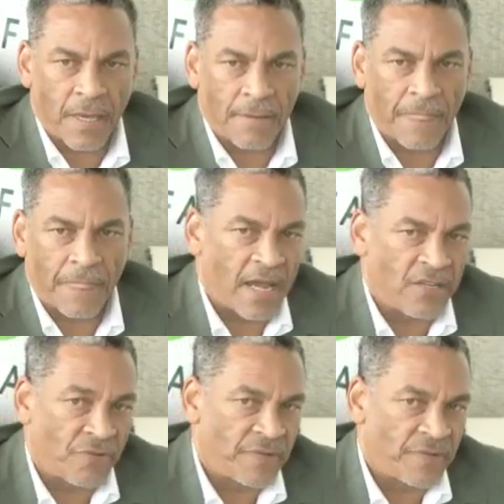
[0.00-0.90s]

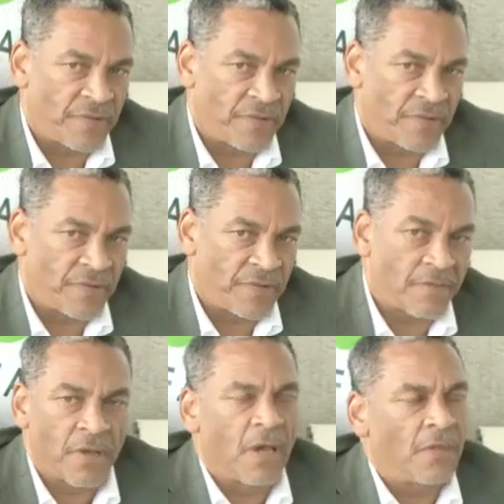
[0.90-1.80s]
AI-driven
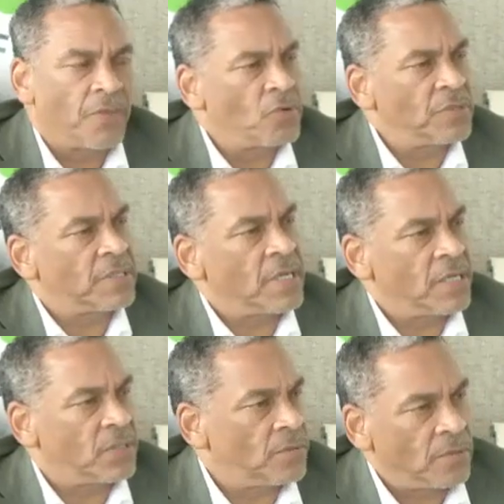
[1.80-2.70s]
stuff,
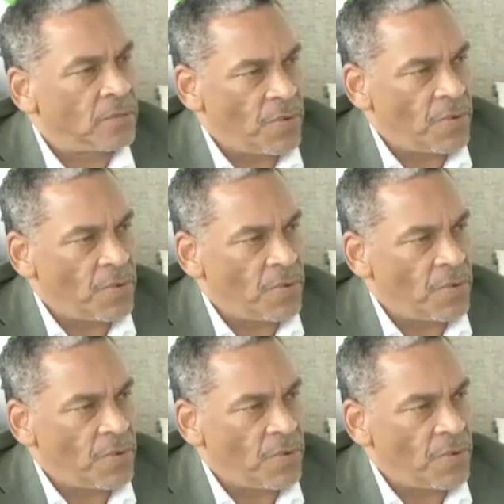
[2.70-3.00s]
those things